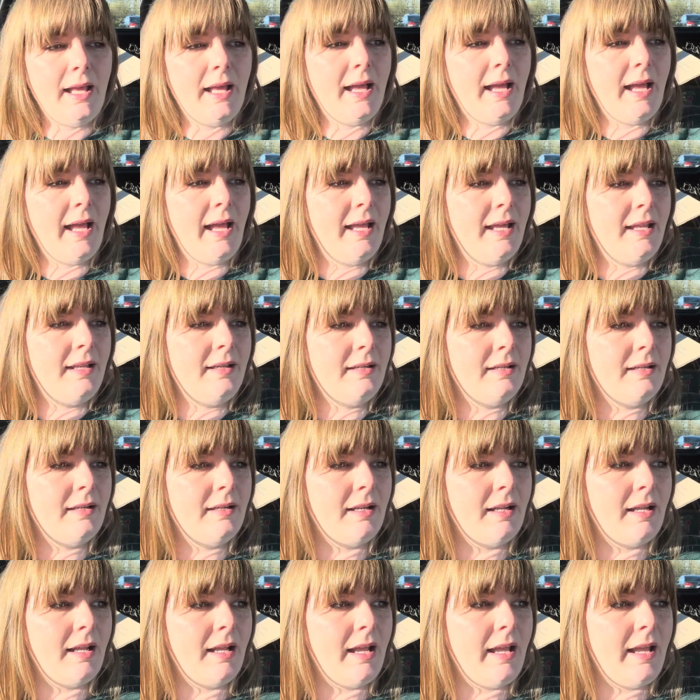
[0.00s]
And
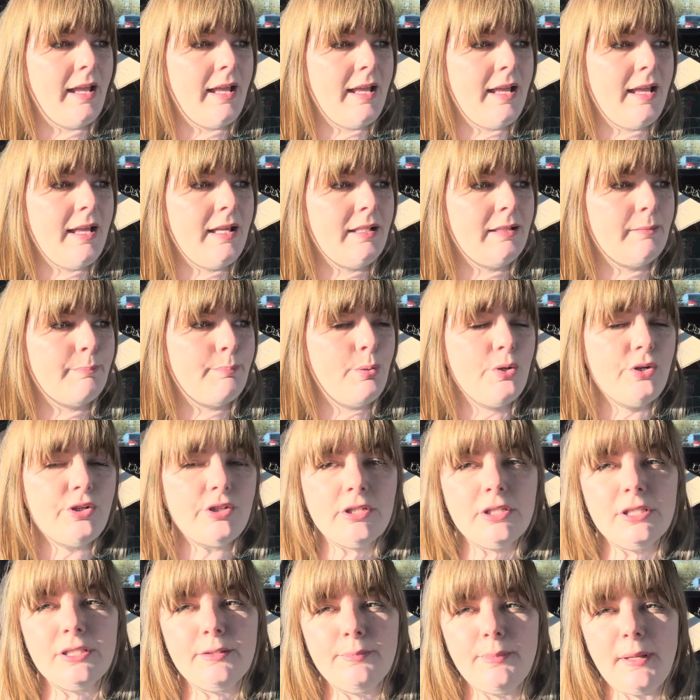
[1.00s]
it
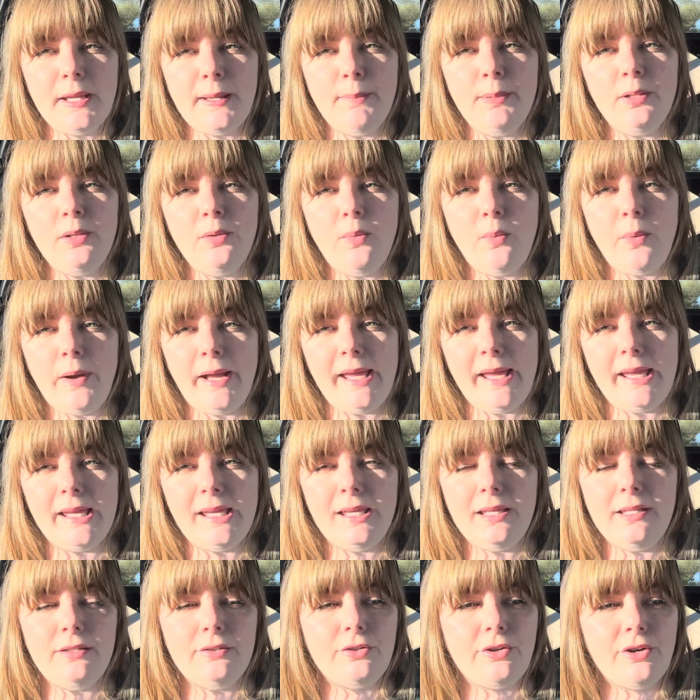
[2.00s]
pushes people away.
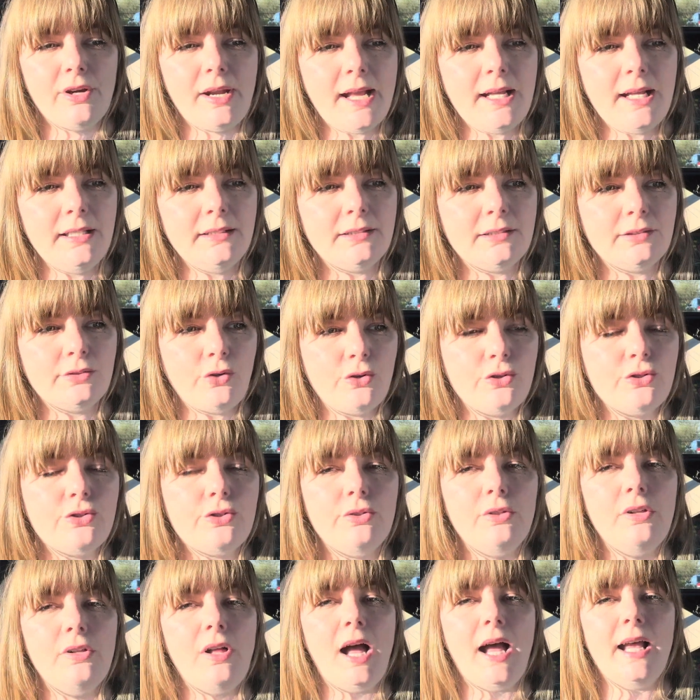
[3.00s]
It creates
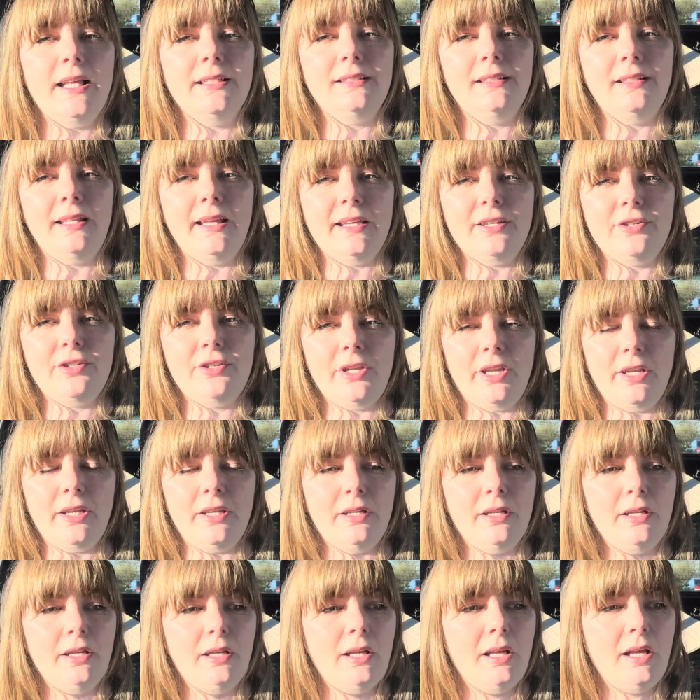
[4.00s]
social
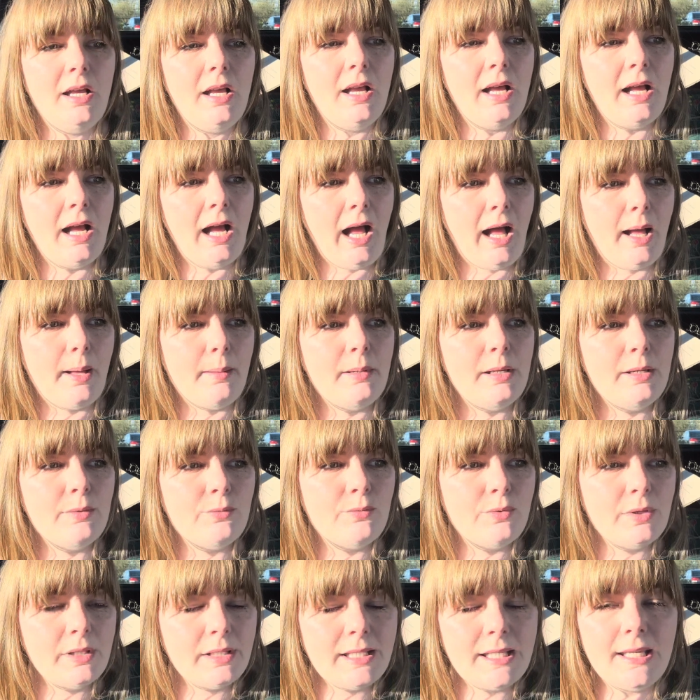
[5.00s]
isolation. It
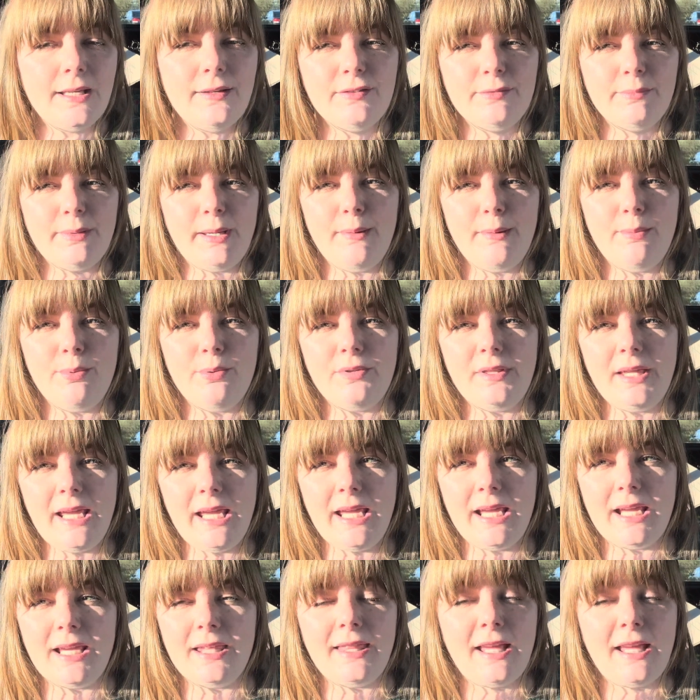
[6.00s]
really gives people the
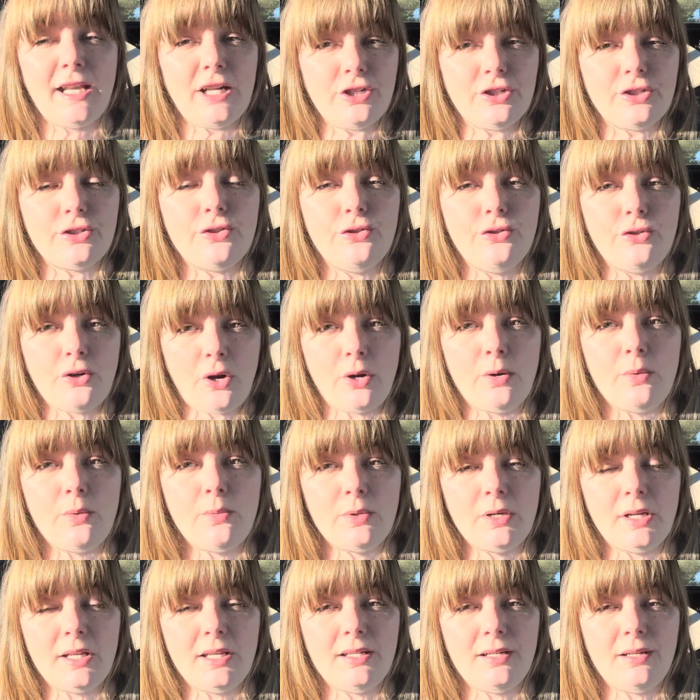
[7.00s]
ick, and they just don't
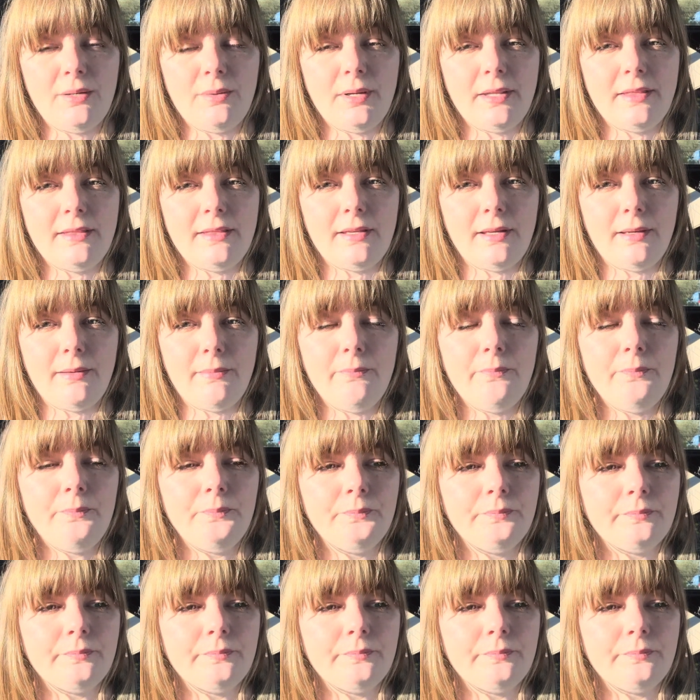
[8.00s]
want to deal with them.